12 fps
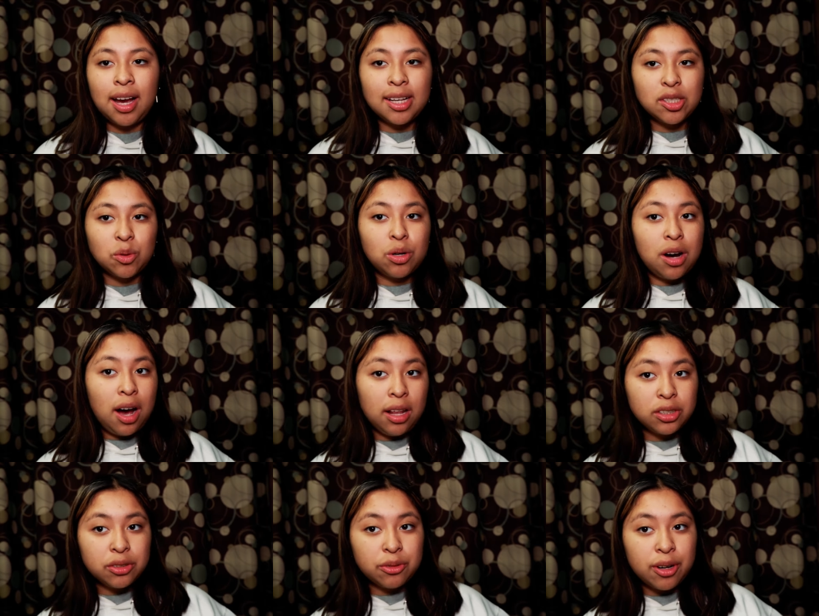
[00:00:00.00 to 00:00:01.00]
high school,
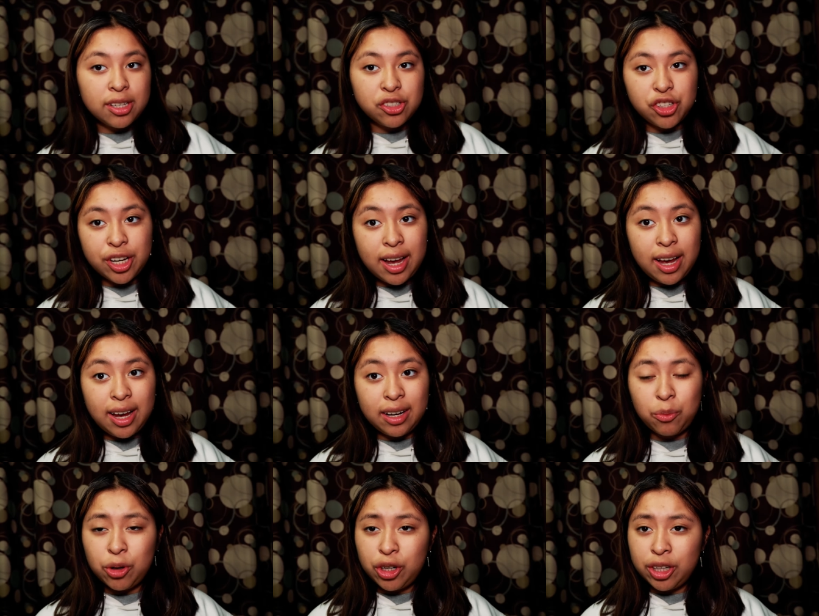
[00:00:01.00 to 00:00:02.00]
college friends she
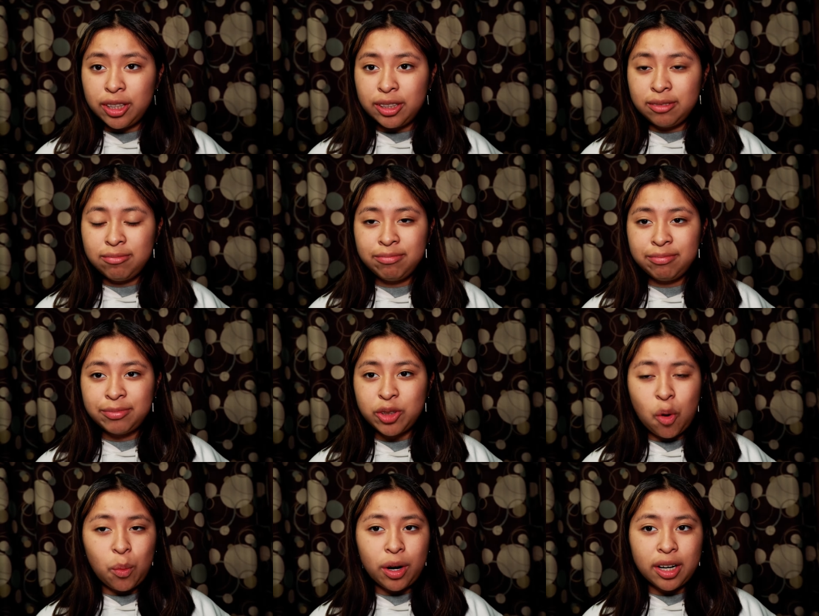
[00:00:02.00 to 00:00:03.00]
had, work,
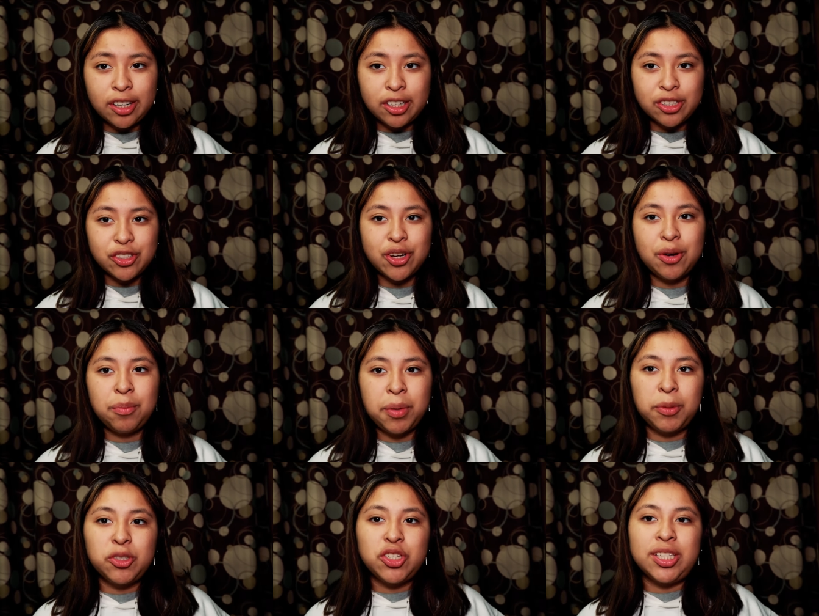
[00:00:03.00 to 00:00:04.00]
co workers, you know,
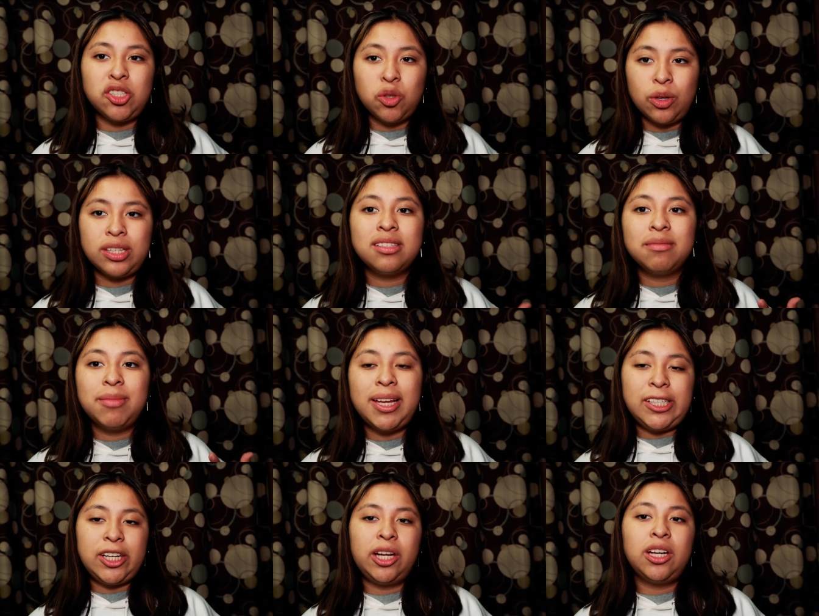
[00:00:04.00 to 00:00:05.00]
people she enjoys
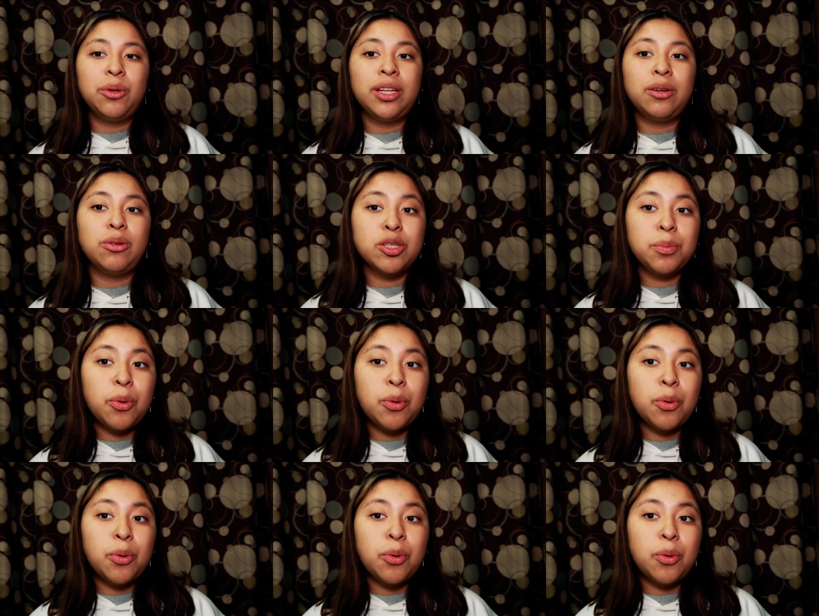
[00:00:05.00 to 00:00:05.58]
and genuinely will